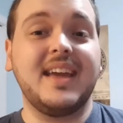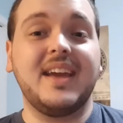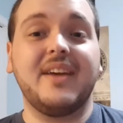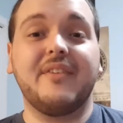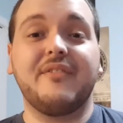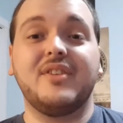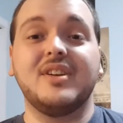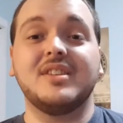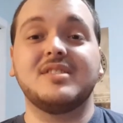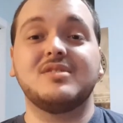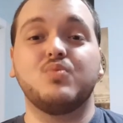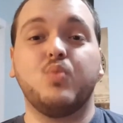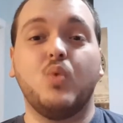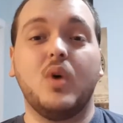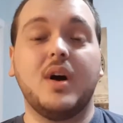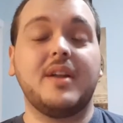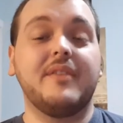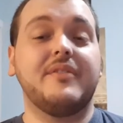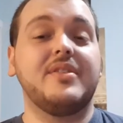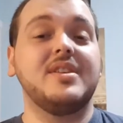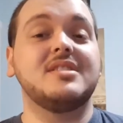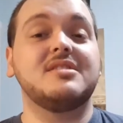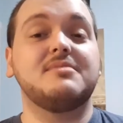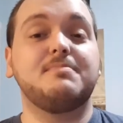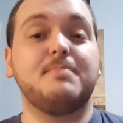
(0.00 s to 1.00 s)
if it's one
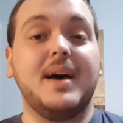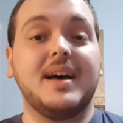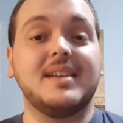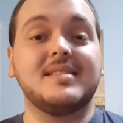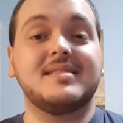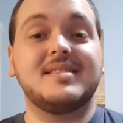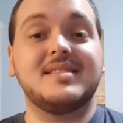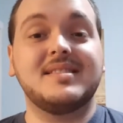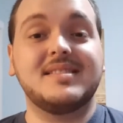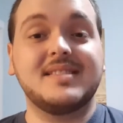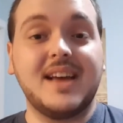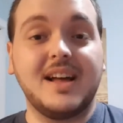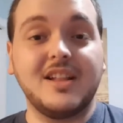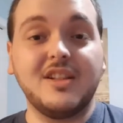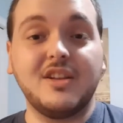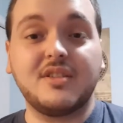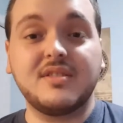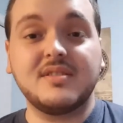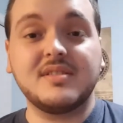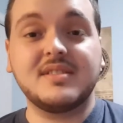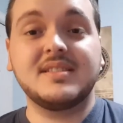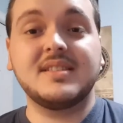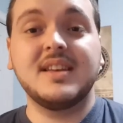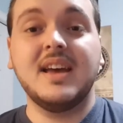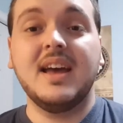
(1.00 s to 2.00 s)
of his best
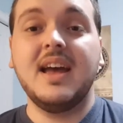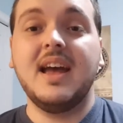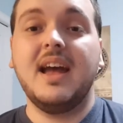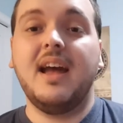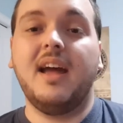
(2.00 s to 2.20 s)
sellers